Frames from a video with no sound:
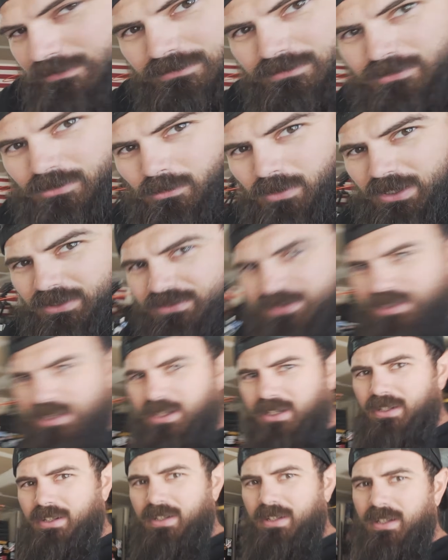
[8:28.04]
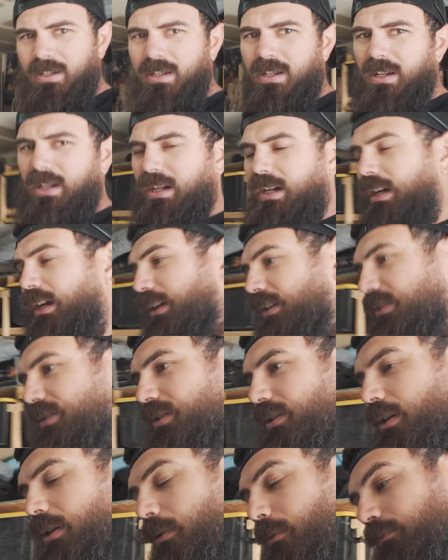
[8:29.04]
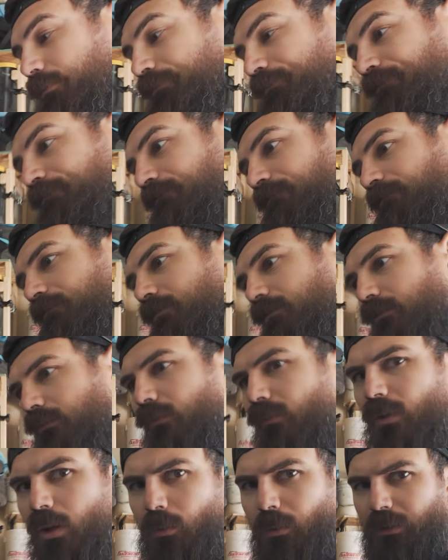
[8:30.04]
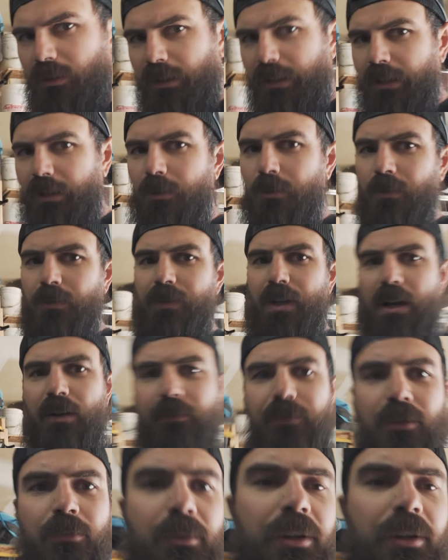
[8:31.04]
the welds done. So we're letting it cool down for a